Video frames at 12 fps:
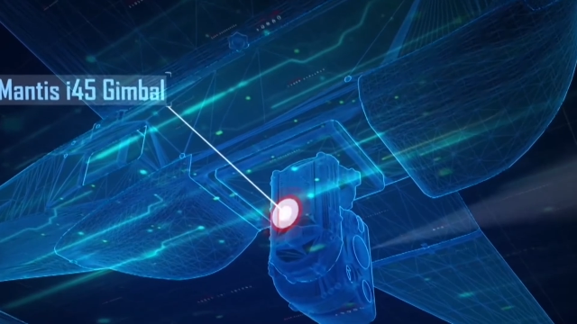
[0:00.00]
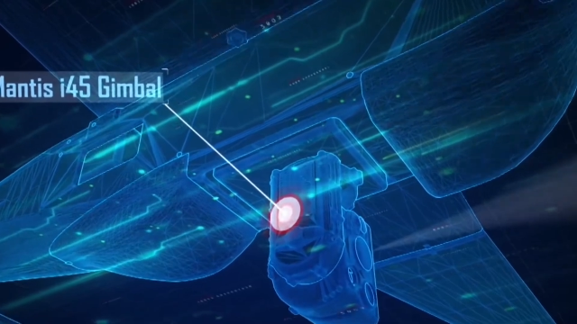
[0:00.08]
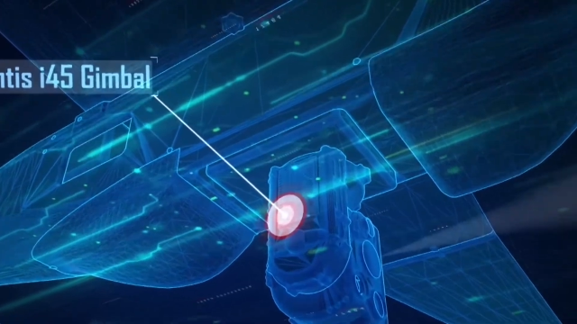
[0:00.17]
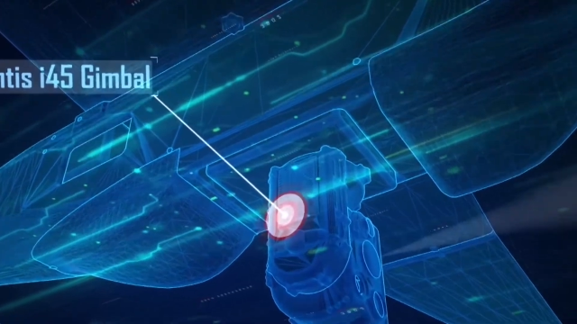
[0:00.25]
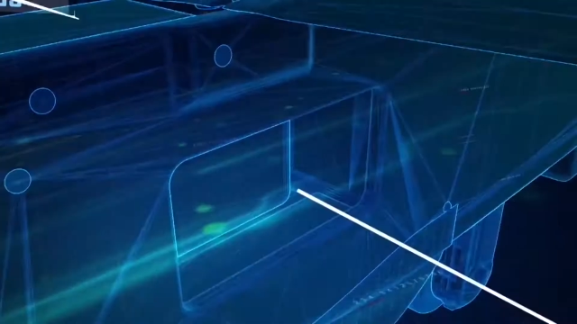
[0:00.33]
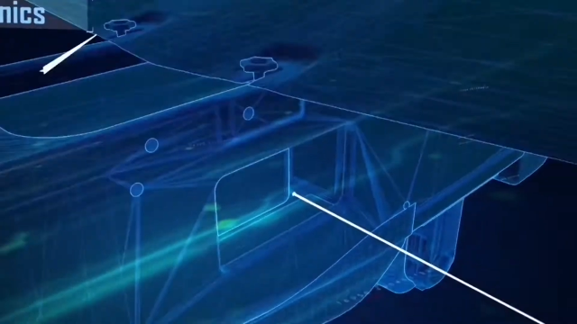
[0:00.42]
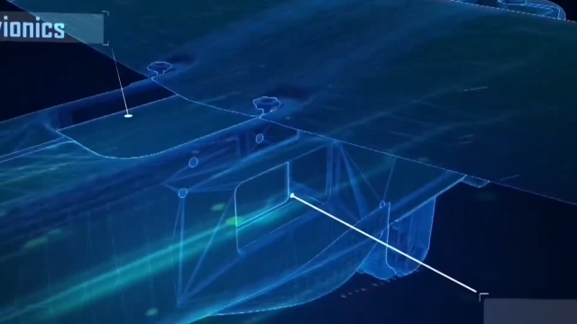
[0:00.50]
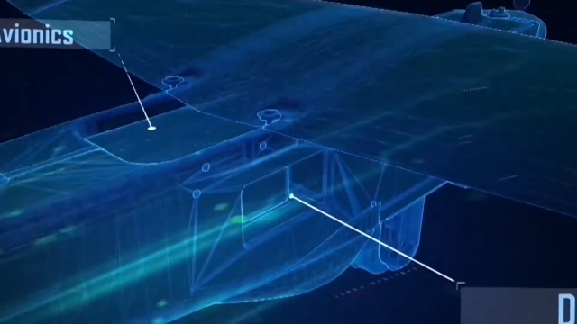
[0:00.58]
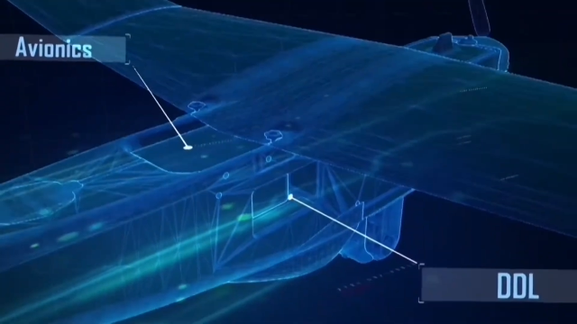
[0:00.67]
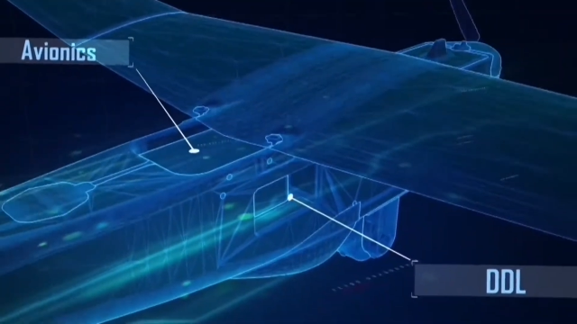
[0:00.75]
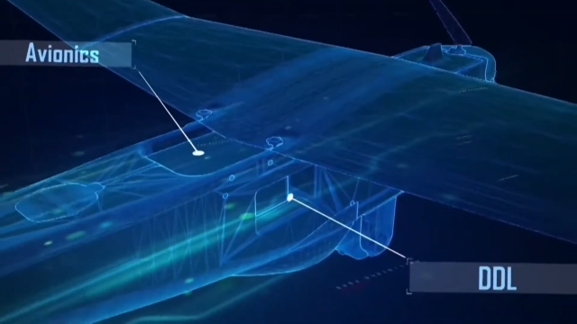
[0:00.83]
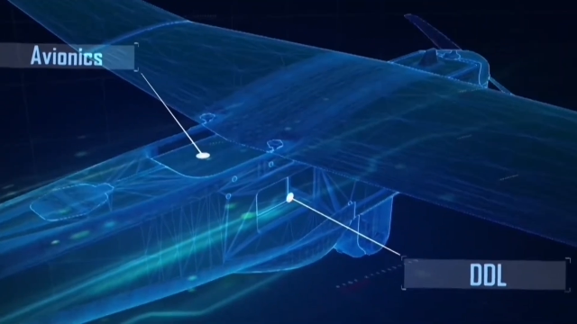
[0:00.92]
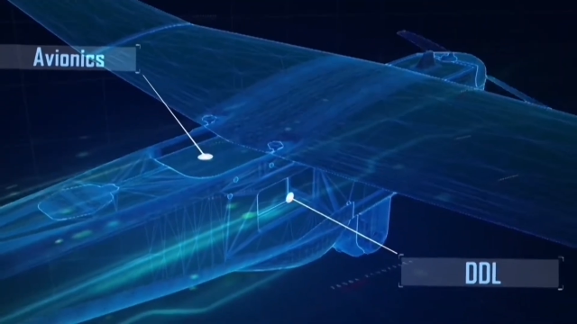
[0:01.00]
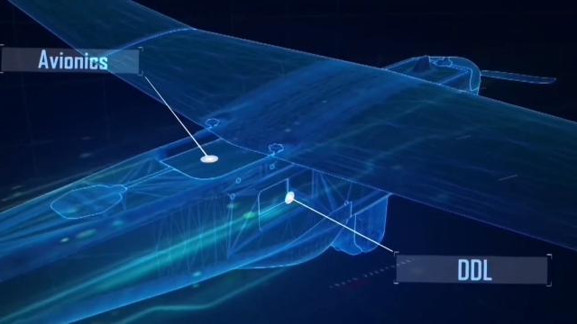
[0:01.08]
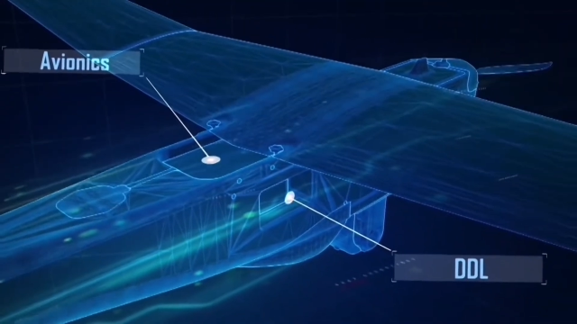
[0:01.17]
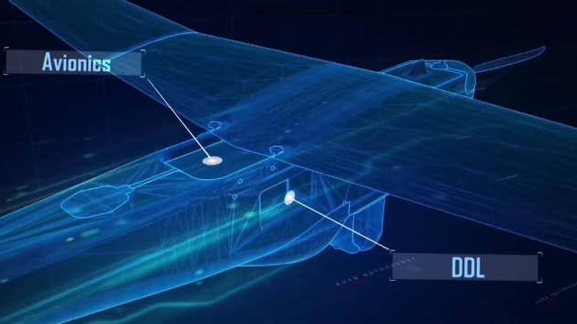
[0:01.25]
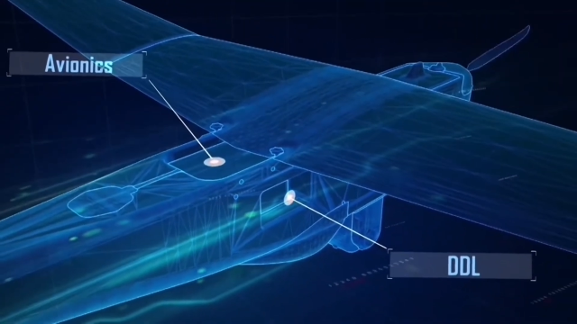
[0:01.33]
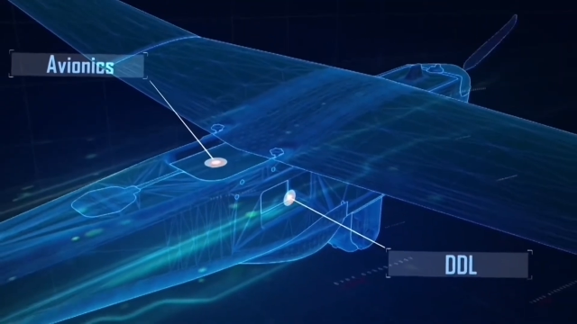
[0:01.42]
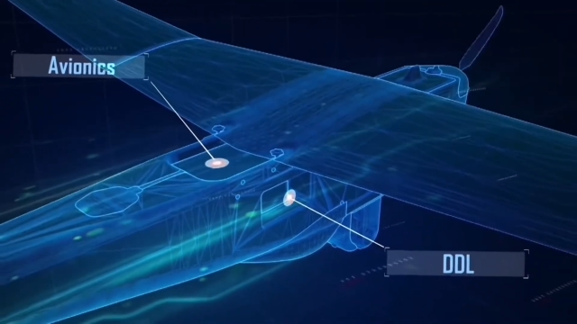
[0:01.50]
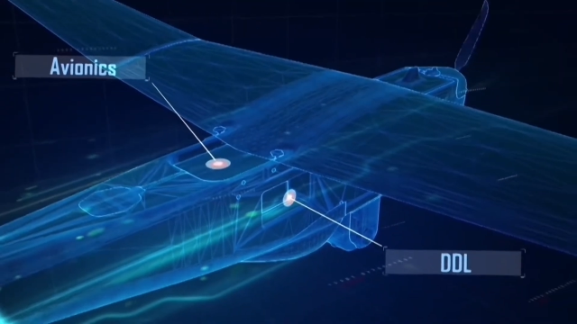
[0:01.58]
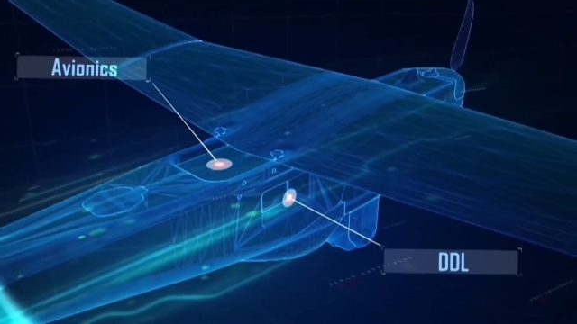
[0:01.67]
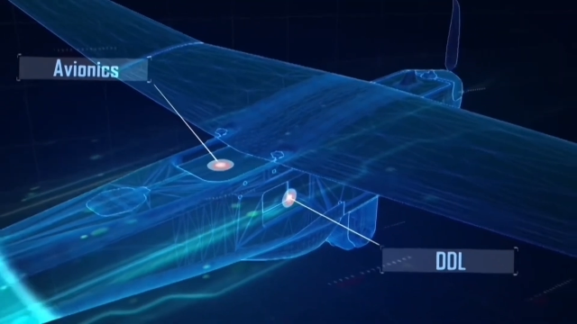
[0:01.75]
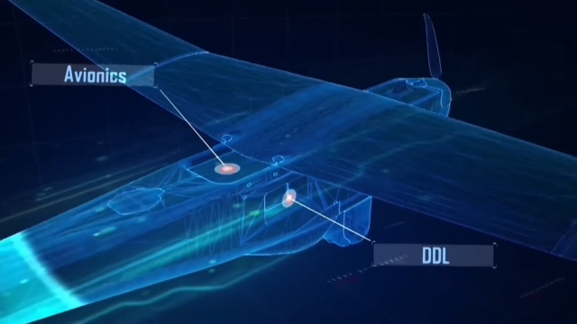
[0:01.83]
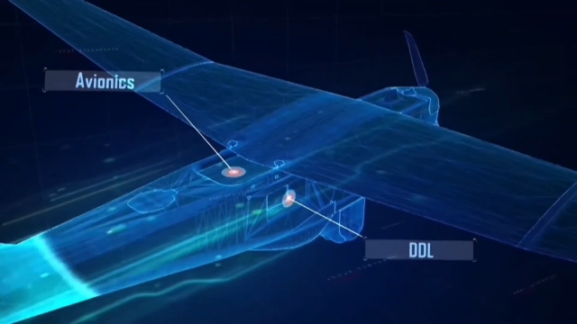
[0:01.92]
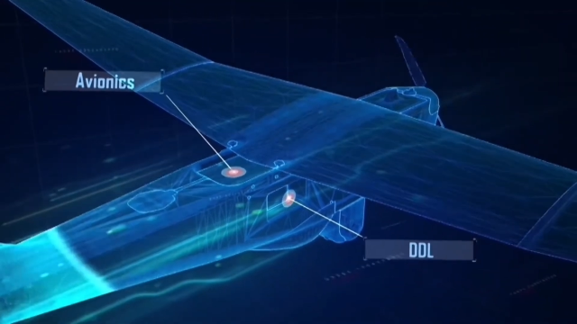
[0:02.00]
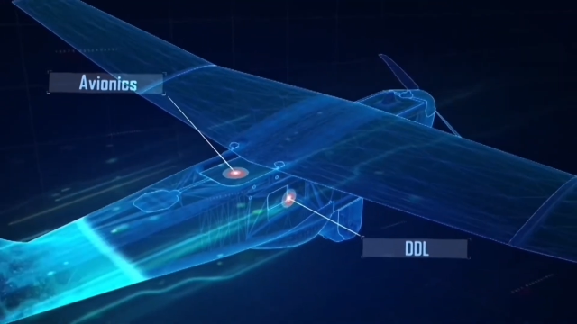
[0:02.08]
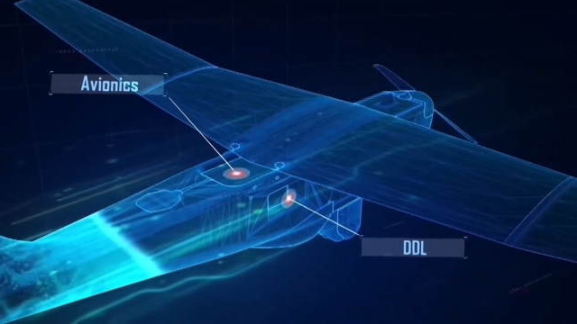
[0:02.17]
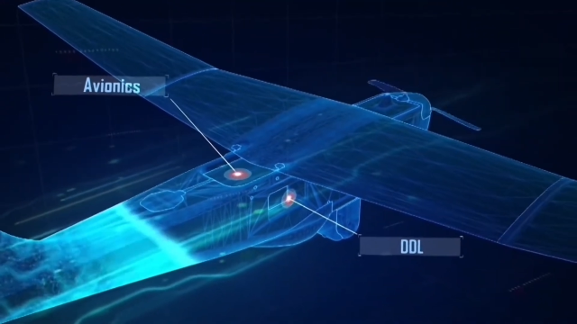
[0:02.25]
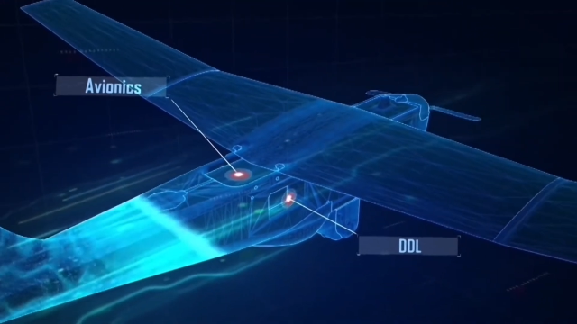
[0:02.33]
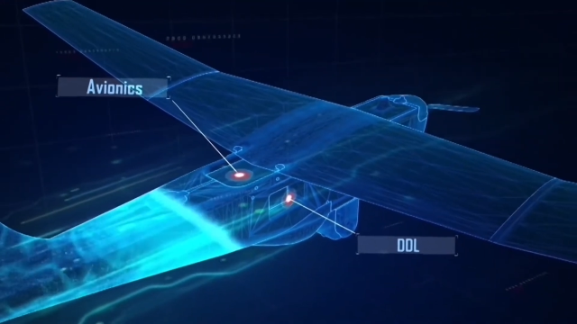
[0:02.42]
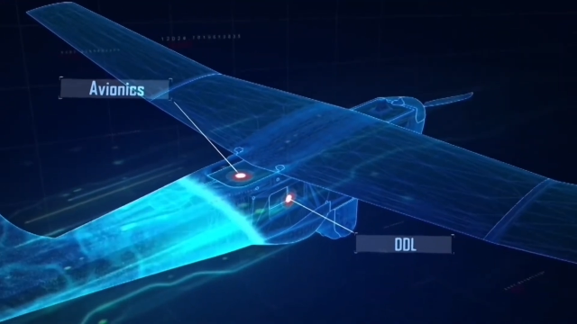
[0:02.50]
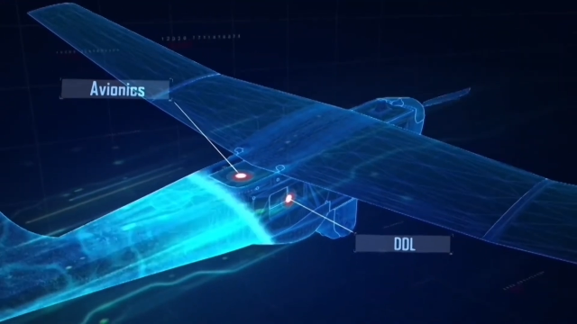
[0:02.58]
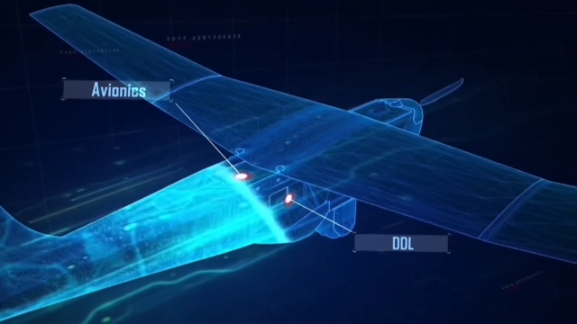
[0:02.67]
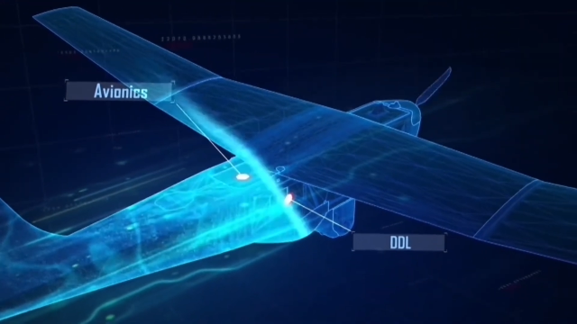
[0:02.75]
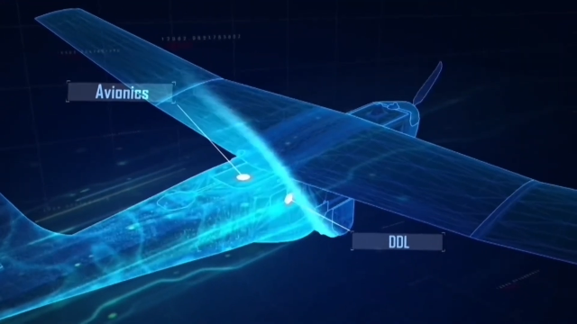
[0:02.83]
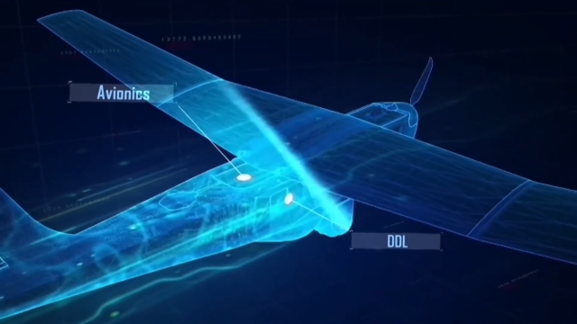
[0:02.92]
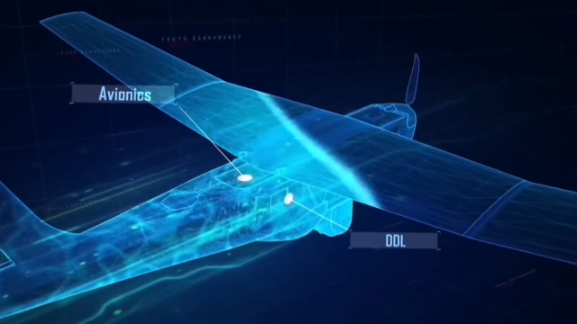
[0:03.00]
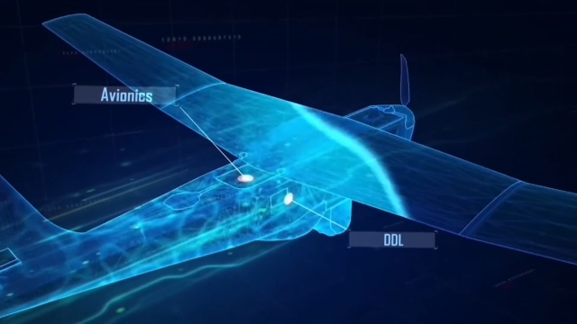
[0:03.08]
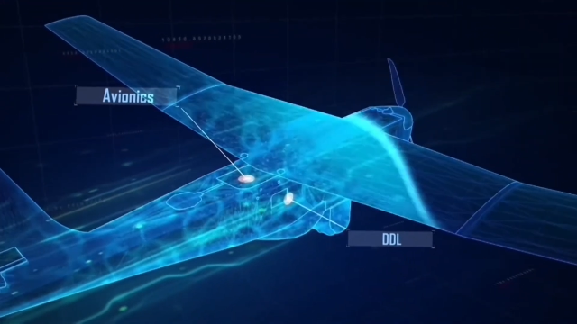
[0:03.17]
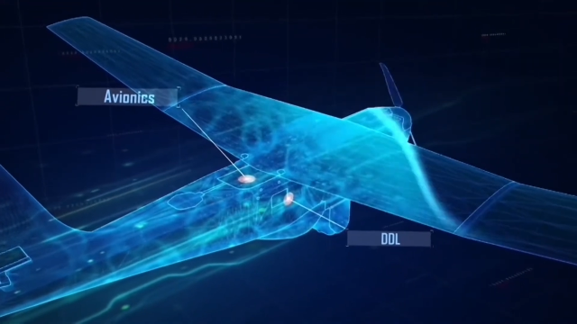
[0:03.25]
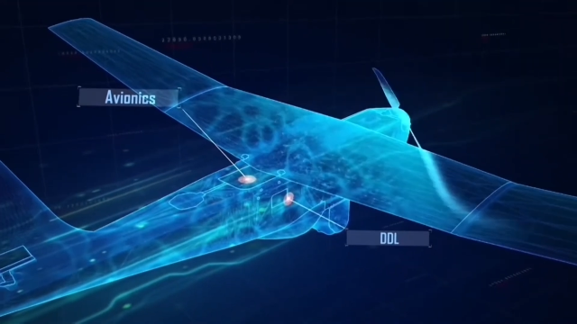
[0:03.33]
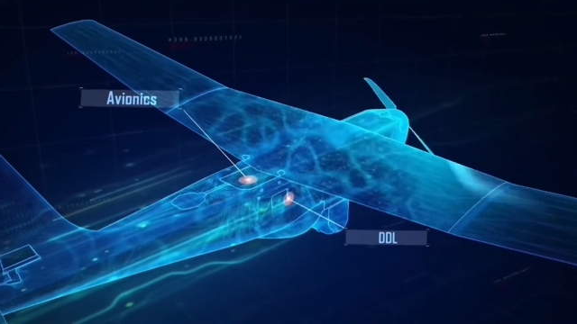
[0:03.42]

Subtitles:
(no speaker visible)